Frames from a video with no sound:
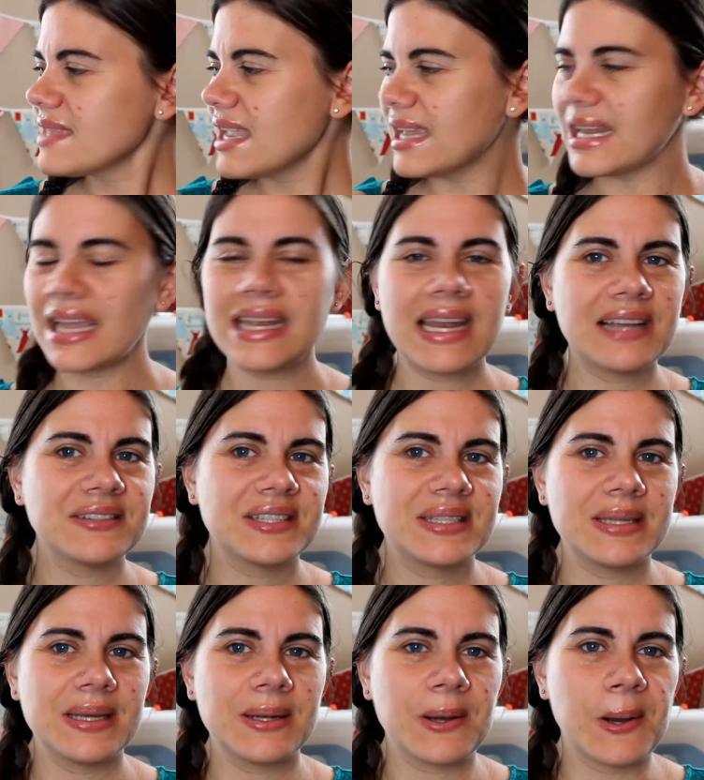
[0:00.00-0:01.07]
And I
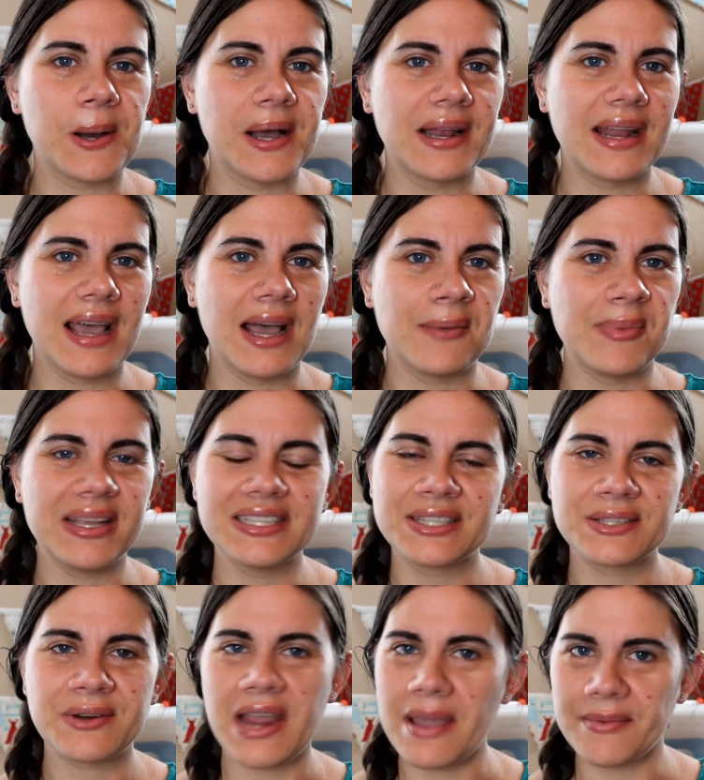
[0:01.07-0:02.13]
announced it on
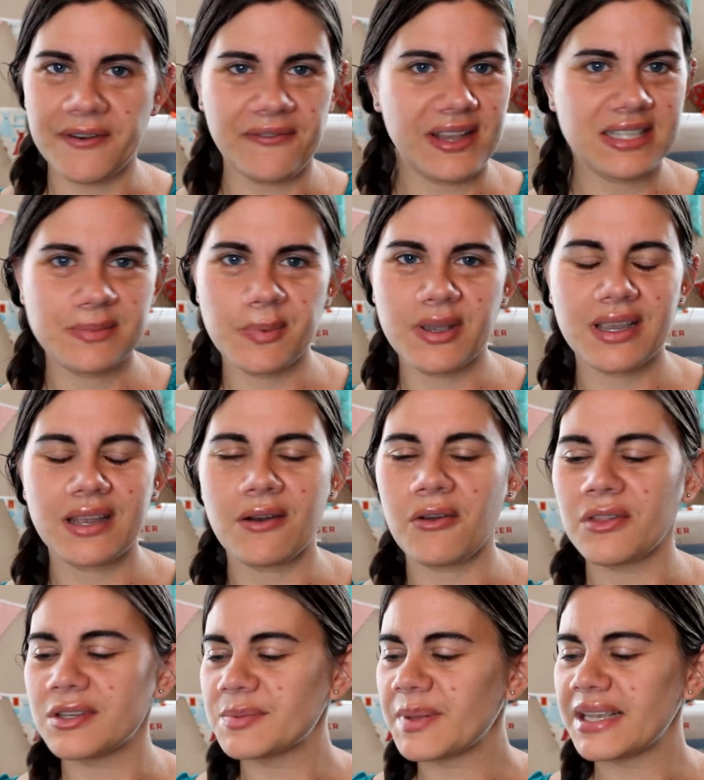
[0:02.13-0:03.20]
Instagram and Facebook and
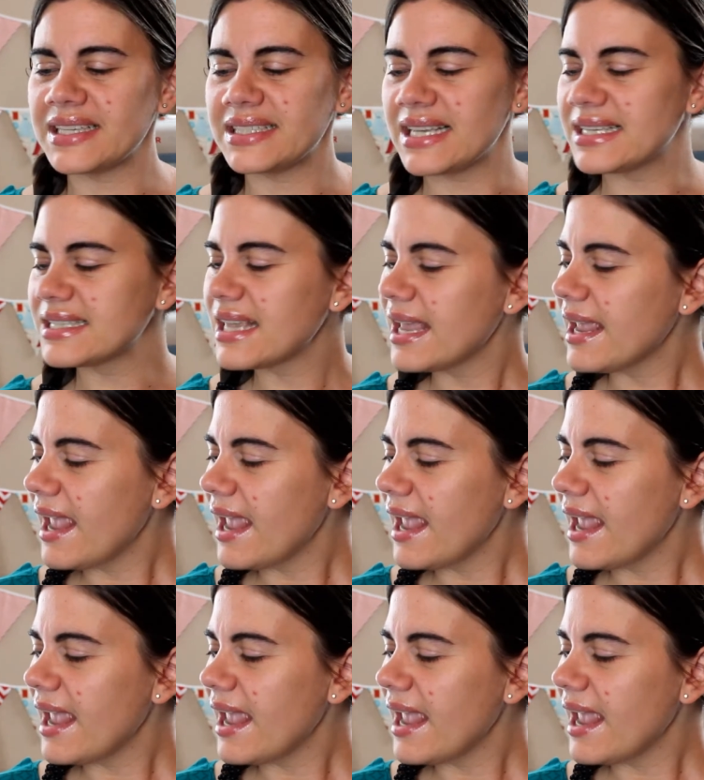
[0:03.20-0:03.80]
all those places.